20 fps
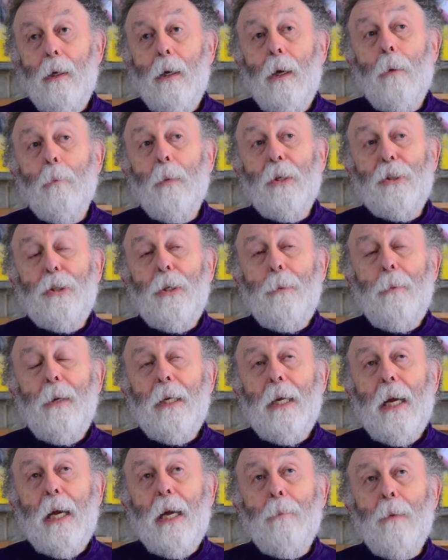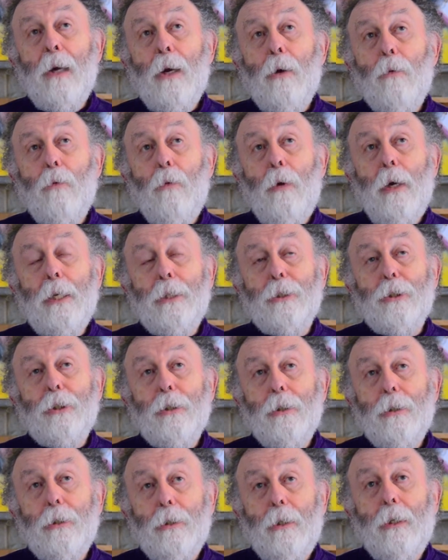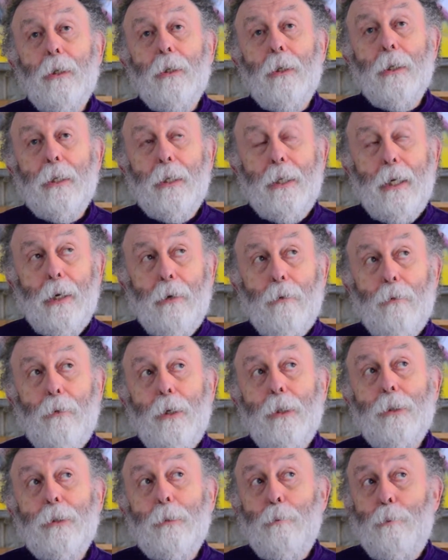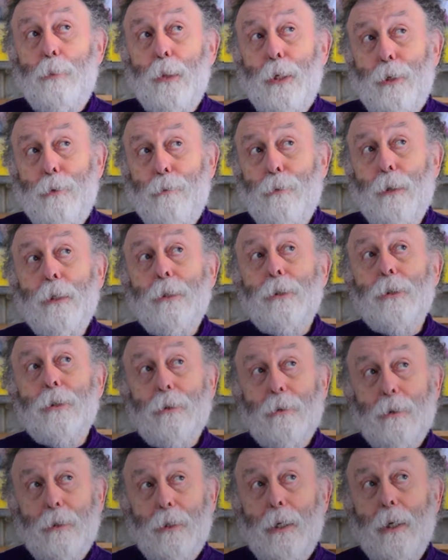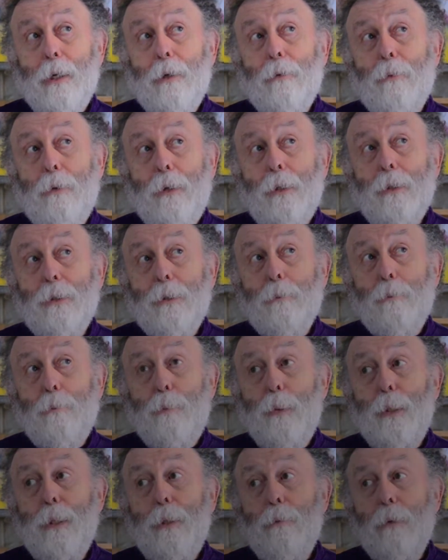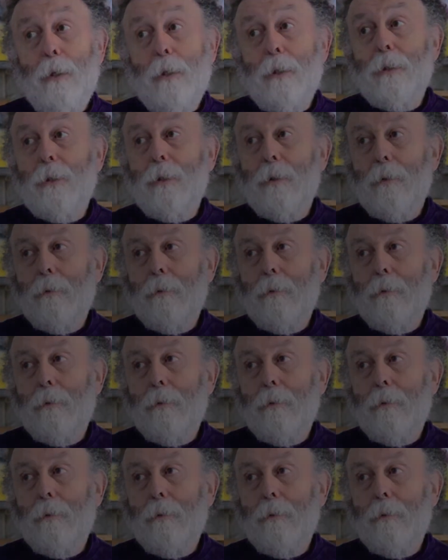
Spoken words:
But she became rich. Get rich, be rich. Get rich, be rich.